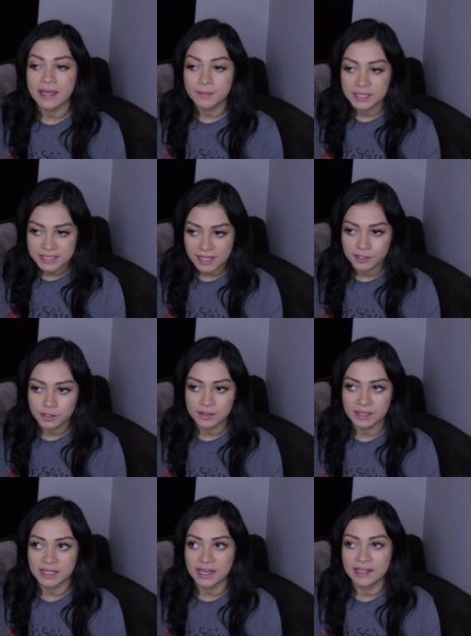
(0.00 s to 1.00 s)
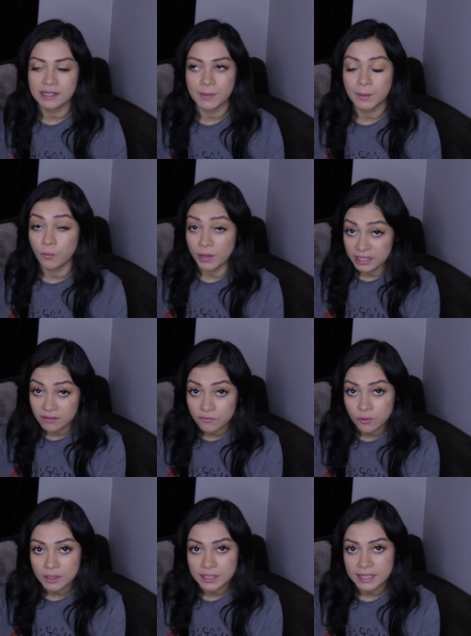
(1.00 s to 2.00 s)
I'm going to tell you that the item I'm waiting
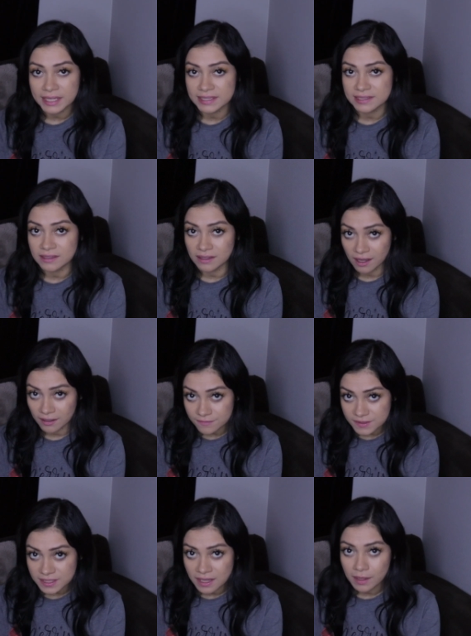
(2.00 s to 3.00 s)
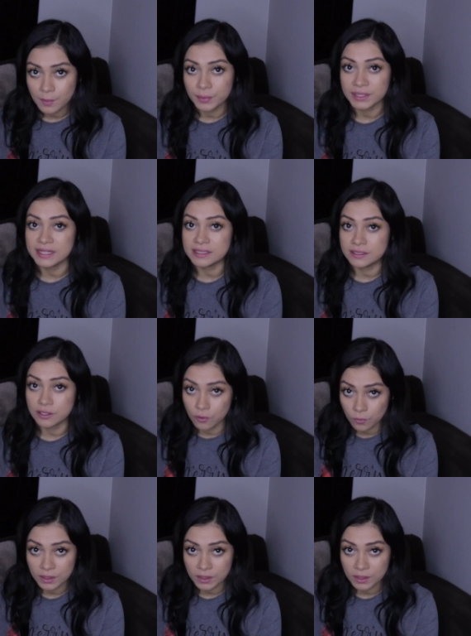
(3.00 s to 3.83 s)
for is gloves, but I don't